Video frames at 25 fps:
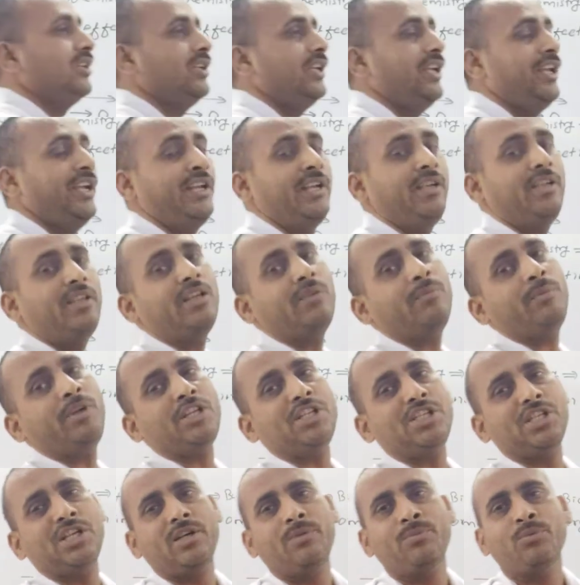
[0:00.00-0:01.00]

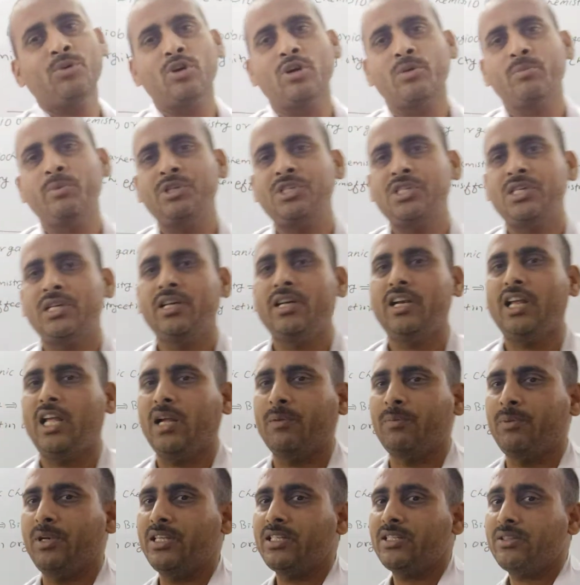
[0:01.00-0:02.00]
intermediate formation
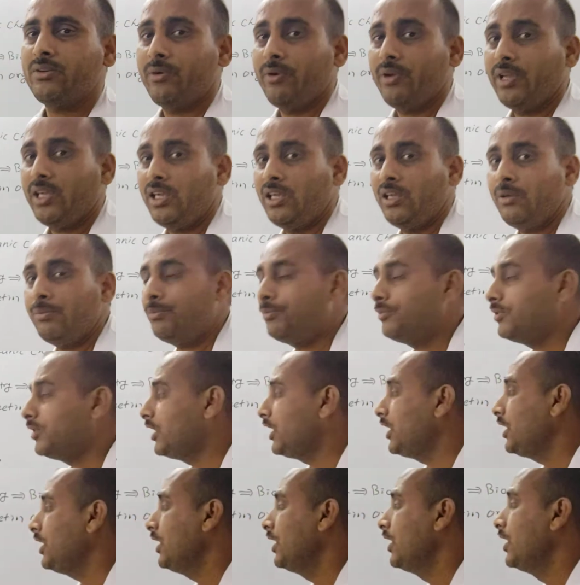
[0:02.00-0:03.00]
take place if
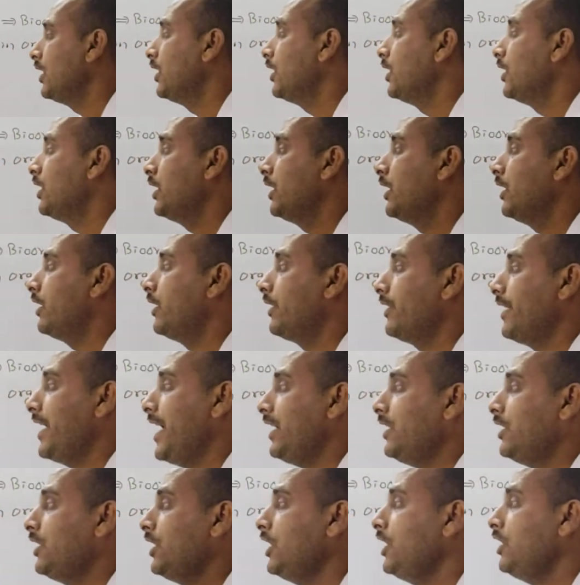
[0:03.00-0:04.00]
the
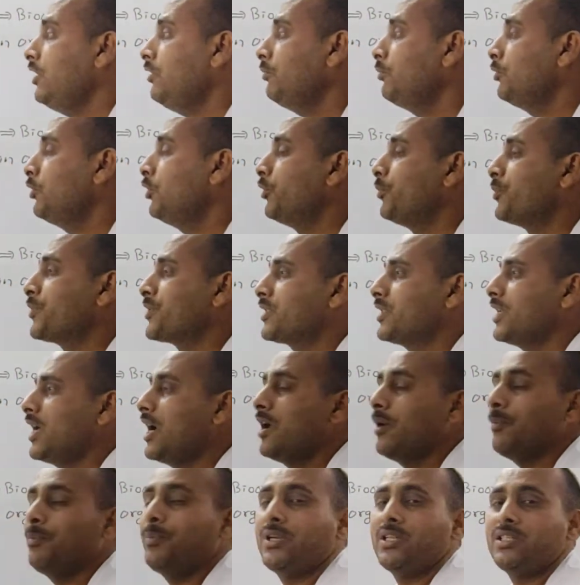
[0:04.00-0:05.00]
reacting groups
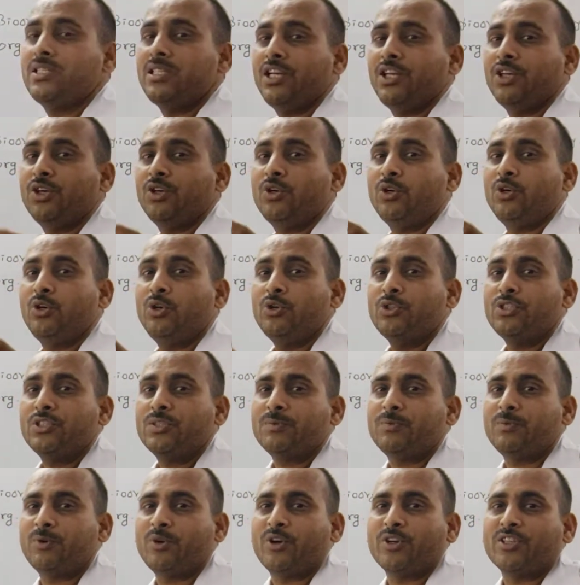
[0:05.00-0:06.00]
are present
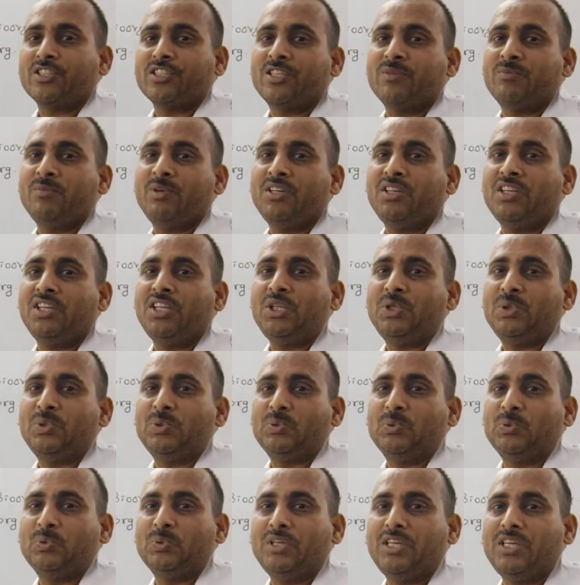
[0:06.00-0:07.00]
close proximity
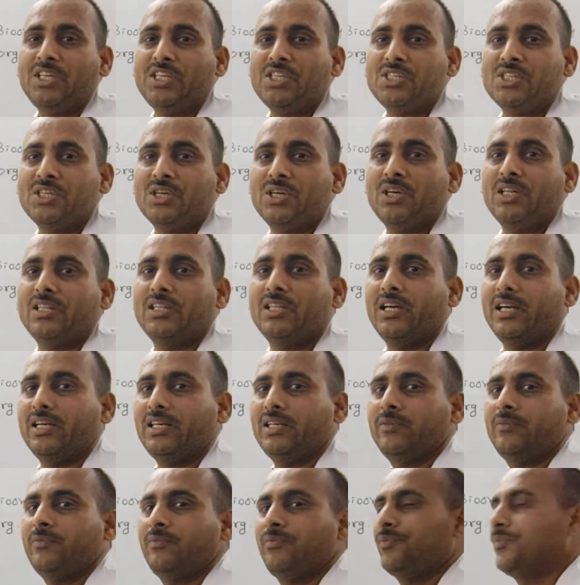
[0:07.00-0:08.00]
to each other.
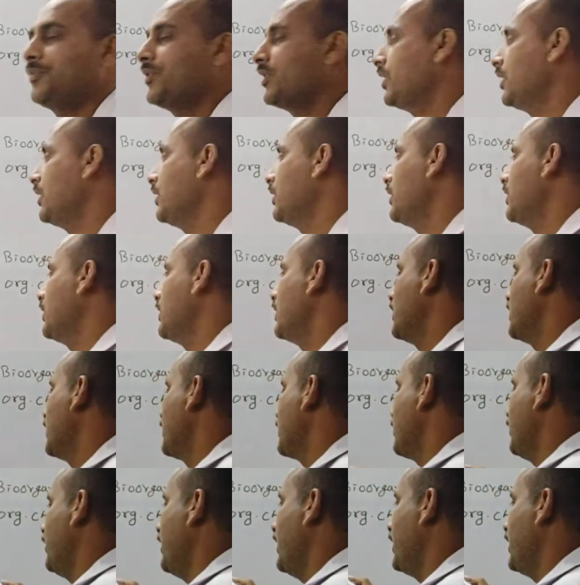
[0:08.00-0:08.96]
So